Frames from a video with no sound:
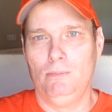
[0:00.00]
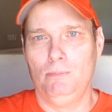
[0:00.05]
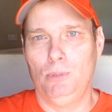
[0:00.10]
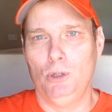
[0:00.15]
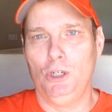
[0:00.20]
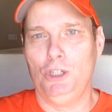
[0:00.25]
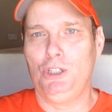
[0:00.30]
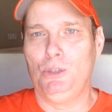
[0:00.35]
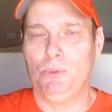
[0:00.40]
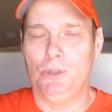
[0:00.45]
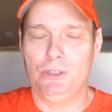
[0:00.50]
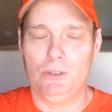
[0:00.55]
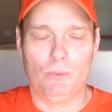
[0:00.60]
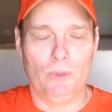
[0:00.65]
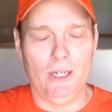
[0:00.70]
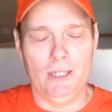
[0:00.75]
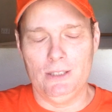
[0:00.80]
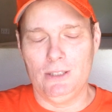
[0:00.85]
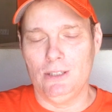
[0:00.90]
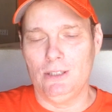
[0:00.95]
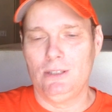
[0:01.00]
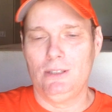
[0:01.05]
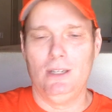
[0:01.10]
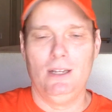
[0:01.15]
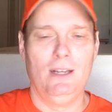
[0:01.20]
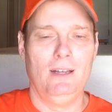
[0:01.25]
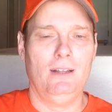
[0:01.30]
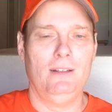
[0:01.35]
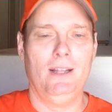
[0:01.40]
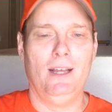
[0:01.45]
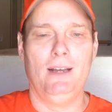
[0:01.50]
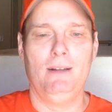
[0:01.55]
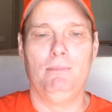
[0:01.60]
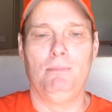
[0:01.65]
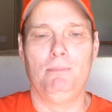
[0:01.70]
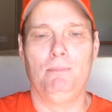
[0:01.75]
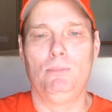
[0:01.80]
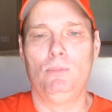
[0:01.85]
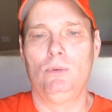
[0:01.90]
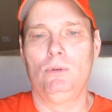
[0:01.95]
Bush was a racist,
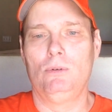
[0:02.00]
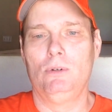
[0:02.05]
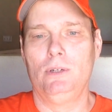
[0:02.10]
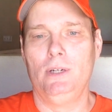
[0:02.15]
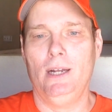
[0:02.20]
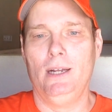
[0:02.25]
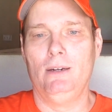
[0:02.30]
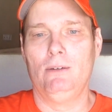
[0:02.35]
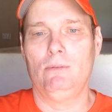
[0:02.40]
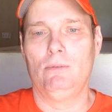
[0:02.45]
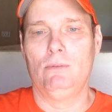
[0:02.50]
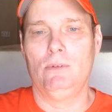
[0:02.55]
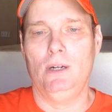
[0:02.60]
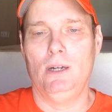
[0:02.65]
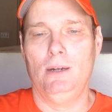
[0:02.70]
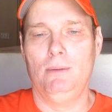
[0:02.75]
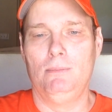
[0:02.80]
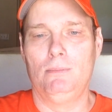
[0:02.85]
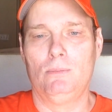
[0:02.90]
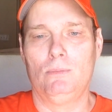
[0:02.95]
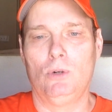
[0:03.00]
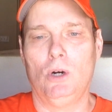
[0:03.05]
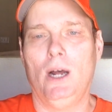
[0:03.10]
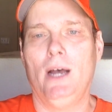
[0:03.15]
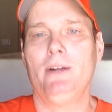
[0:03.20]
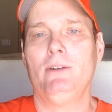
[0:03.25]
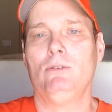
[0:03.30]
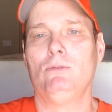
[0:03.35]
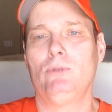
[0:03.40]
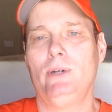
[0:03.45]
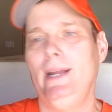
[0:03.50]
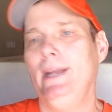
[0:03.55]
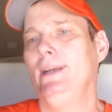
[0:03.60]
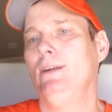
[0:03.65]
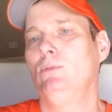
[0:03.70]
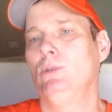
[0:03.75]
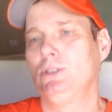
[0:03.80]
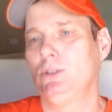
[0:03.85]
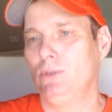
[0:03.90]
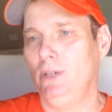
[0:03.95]
that Ronald
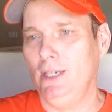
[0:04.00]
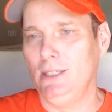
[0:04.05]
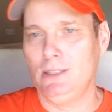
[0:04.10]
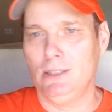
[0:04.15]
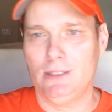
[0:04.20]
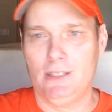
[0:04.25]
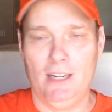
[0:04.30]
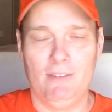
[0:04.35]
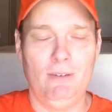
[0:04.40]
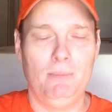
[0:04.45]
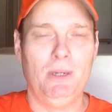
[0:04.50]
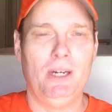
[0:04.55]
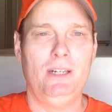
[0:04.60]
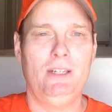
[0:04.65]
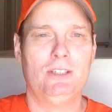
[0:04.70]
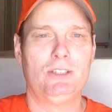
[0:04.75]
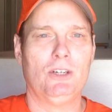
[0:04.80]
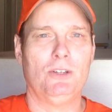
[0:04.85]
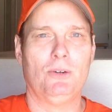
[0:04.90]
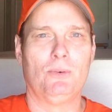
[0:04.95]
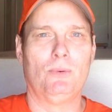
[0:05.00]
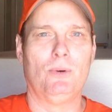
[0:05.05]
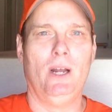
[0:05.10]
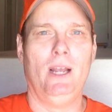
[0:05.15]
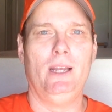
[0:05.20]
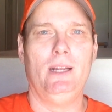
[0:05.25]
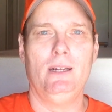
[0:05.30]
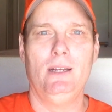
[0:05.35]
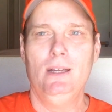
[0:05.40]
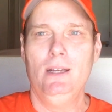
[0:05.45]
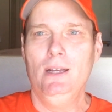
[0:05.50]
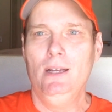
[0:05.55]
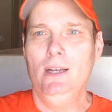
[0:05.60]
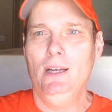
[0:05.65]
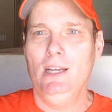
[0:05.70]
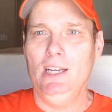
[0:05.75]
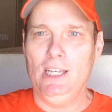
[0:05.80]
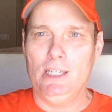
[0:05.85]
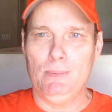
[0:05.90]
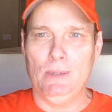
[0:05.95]
Reagan was a racist. Everybody that's on the right
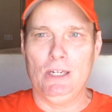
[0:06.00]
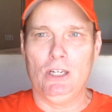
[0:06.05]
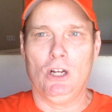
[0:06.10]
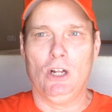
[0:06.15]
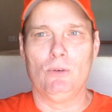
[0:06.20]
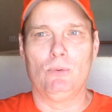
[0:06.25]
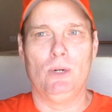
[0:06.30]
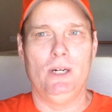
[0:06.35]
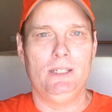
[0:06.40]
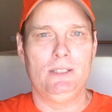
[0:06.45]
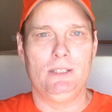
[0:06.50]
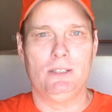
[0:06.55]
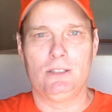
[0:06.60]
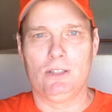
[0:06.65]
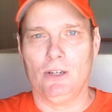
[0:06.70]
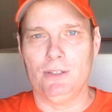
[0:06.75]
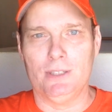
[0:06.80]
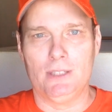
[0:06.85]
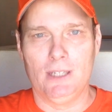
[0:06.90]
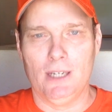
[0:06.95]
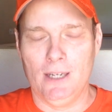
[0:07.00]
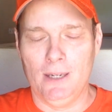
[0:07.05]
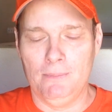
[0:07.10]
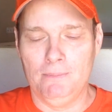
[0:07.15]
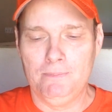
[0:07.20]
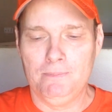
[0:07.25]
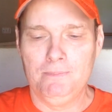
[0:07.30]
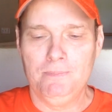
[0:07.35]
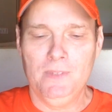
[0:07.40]
has been called racist all the time.